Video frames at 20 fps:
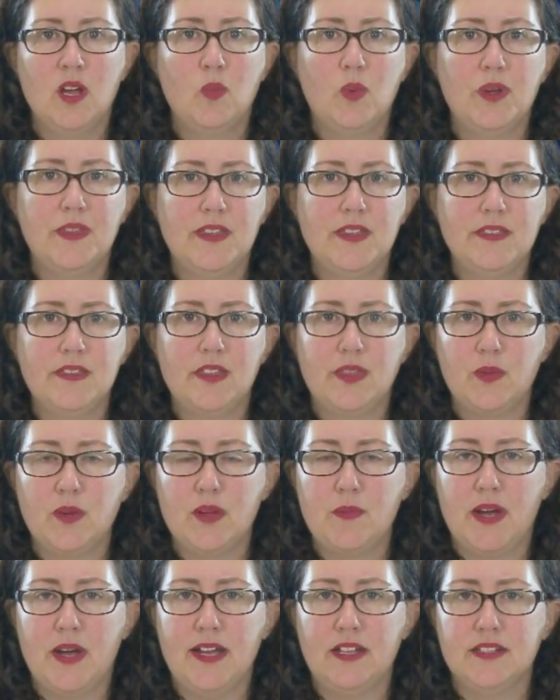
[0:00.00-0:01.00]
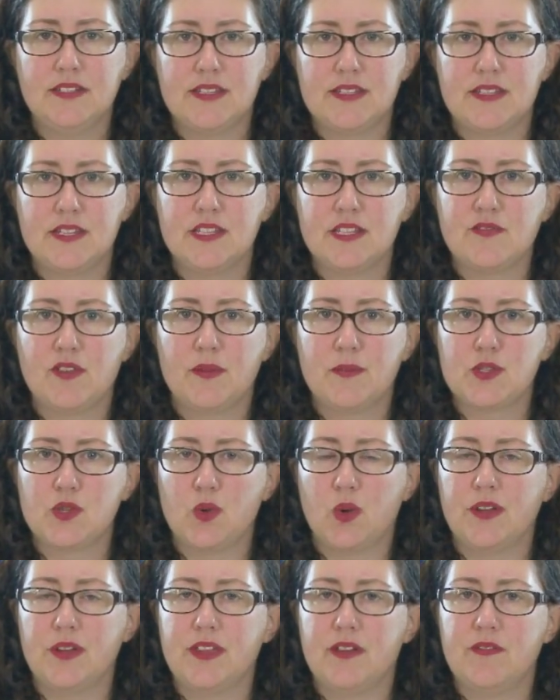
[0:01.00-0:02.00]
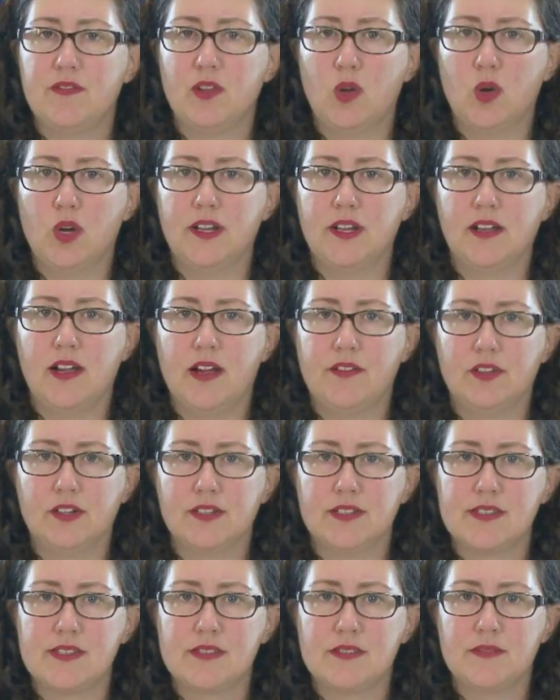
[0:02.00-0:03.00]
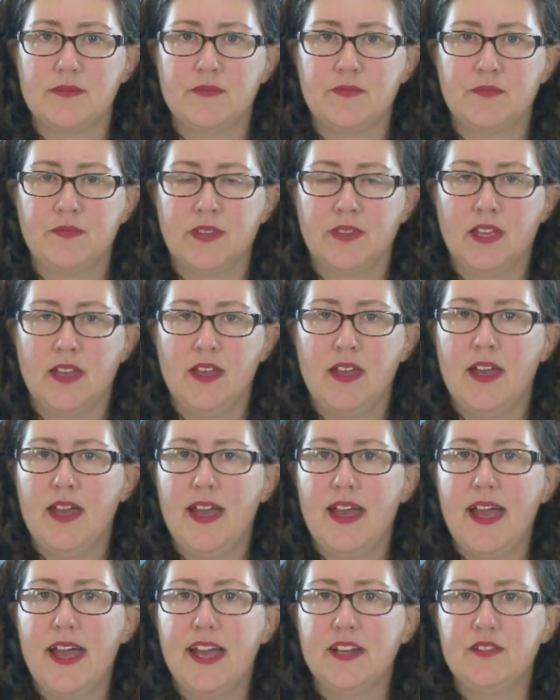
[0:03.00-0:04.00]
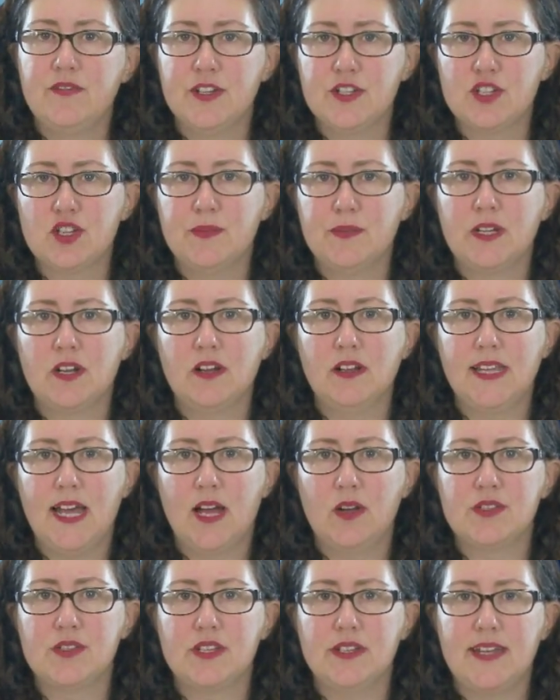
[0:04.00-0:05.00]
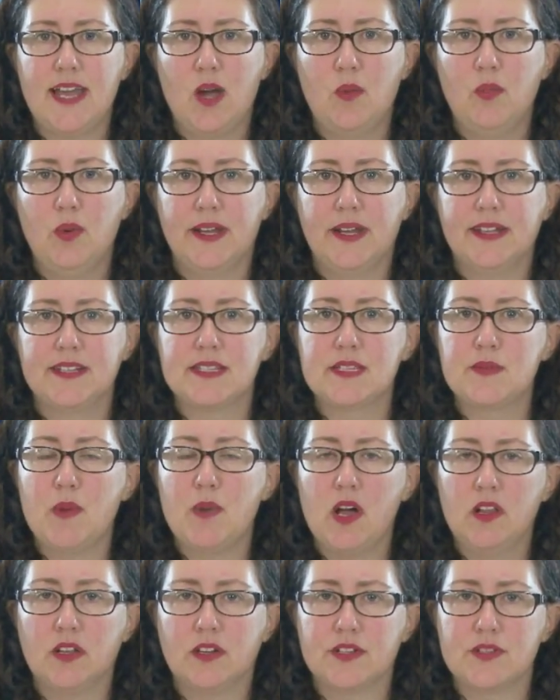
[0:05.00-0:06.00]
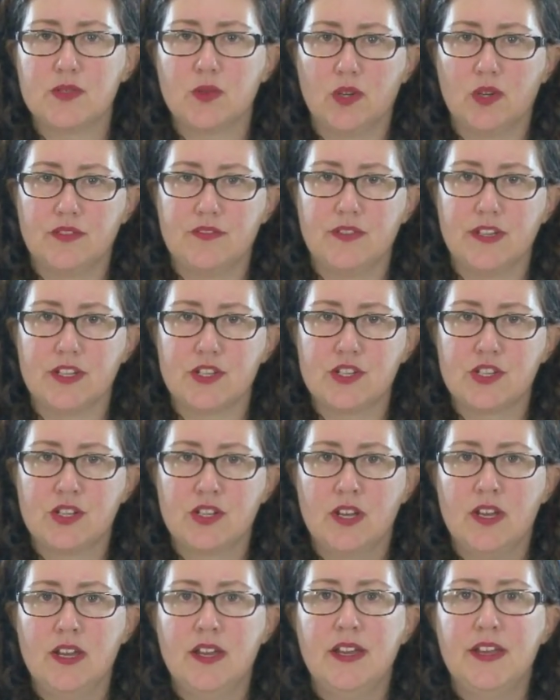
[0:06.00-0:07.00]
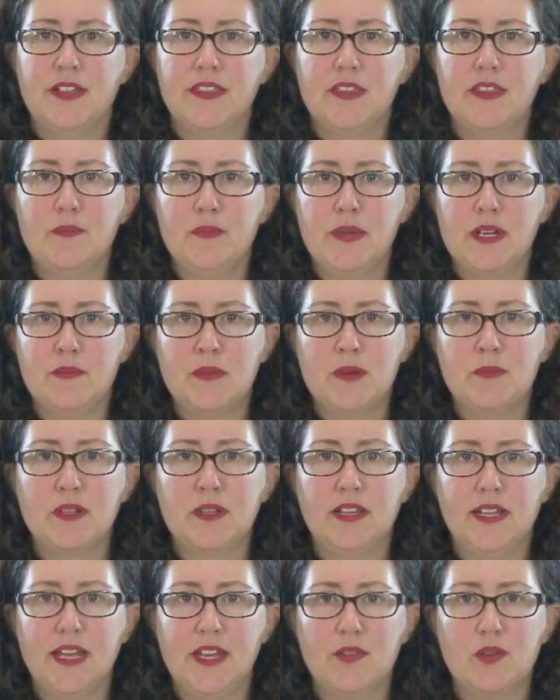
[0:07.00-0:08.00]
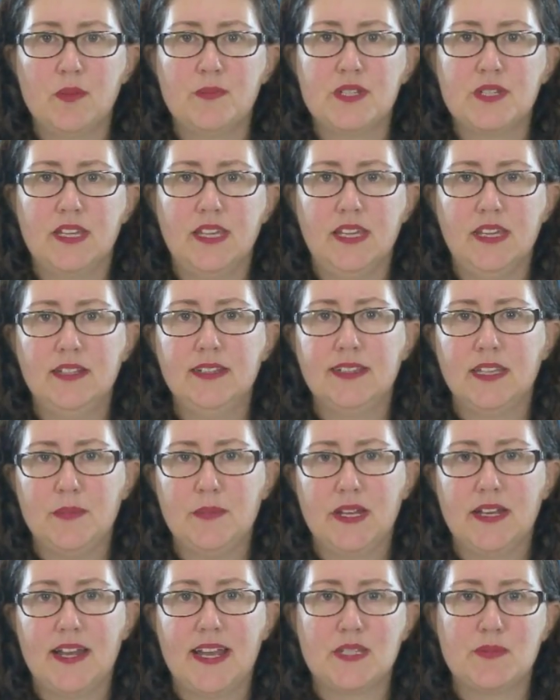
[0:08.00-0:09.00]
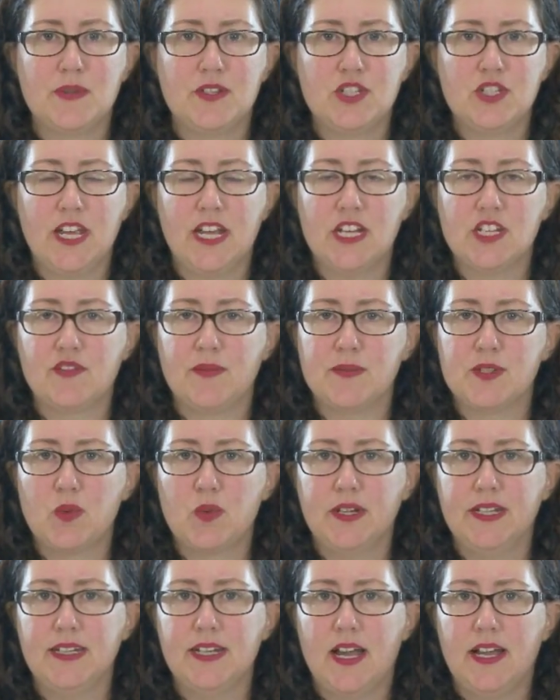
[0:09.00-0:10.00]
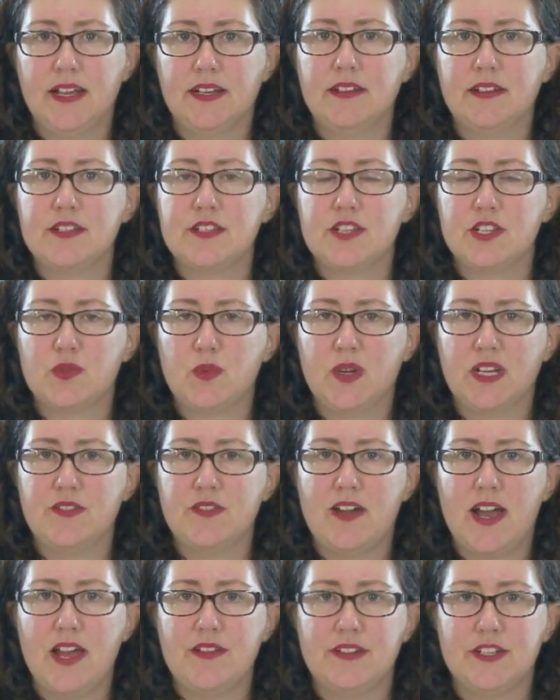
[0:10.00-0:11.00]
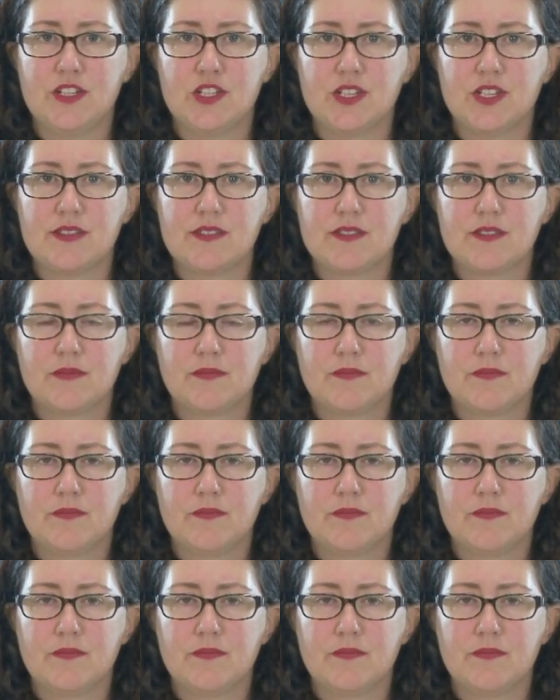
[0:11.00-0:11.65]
within the three mile distance from shore that Florida governs. And fishermen are allowed to now bring in smaller swordfish. The minimum cleithrum to keel limit has been changed from 29 to 25 inches.